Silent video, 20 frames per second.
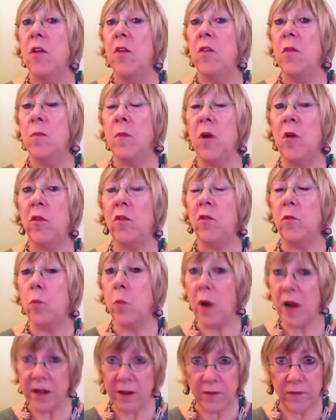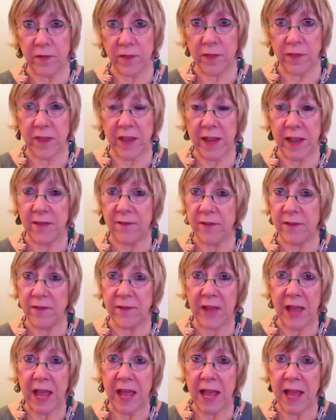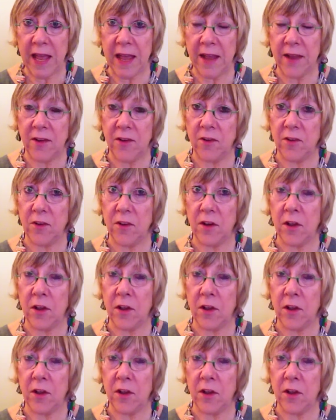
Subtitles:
the most wonderful thing I've ever had